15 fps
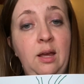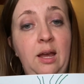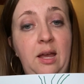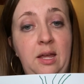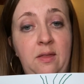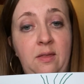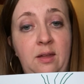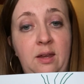
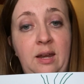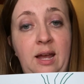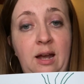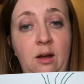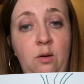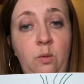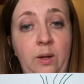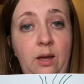and then
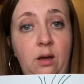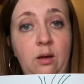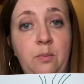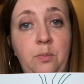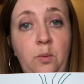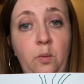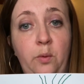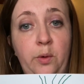how do we
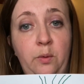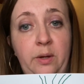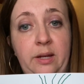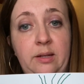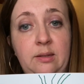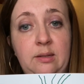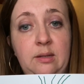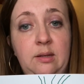uproot
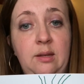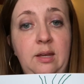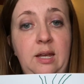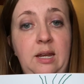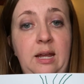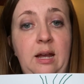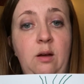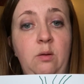it,
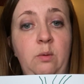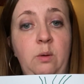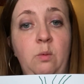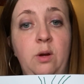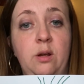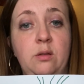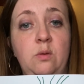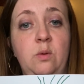and how do we
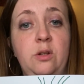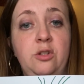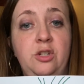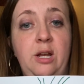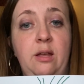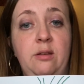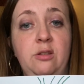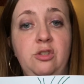work towards
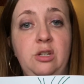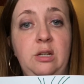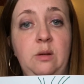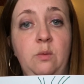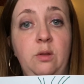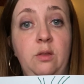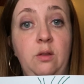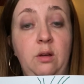challenging it
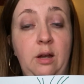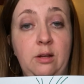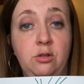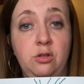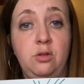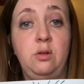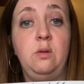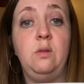with God's
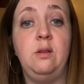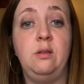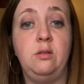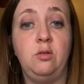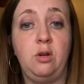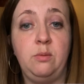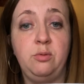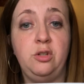truth and
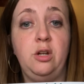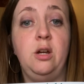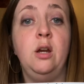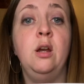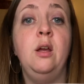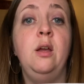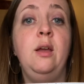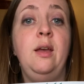scripture.
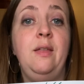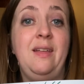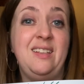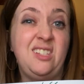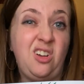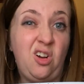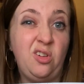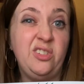
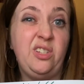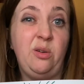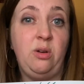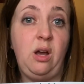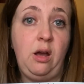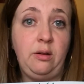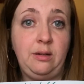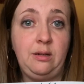That's also
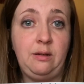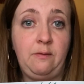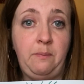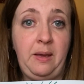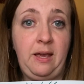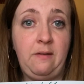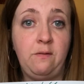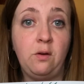cognitive
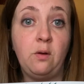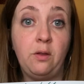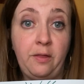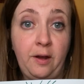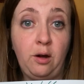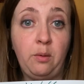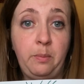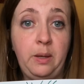behavioral
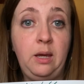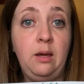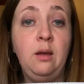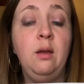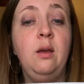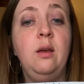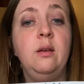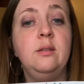therapy.
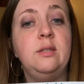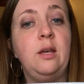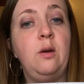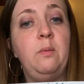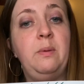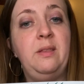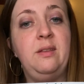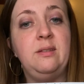
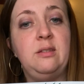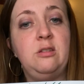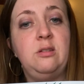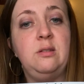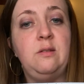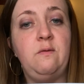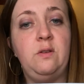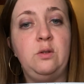But this is
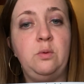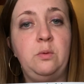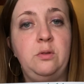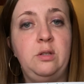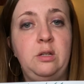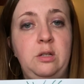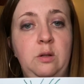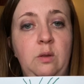just a visual
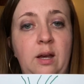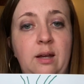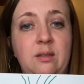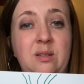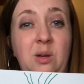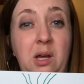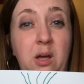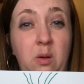to do that.
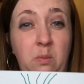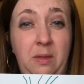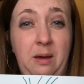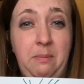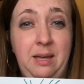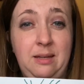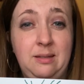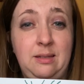So I hope that
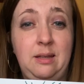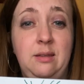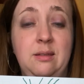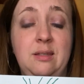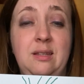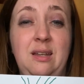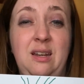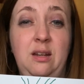makes
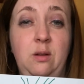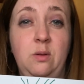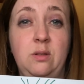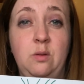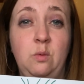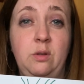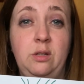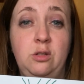sense, and I know
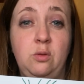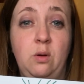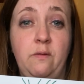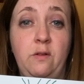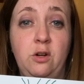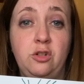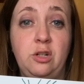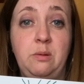it's a really short
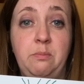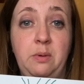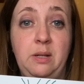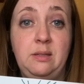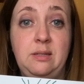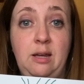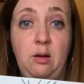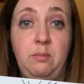version,
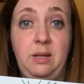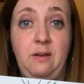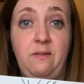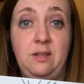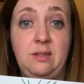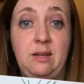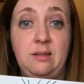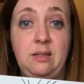but tell me if
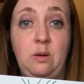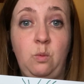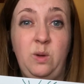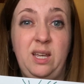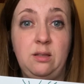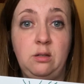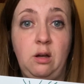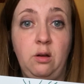it doesn't, we
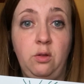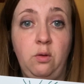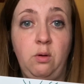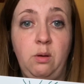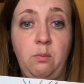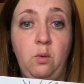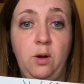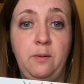can talk through
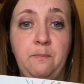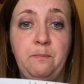it more.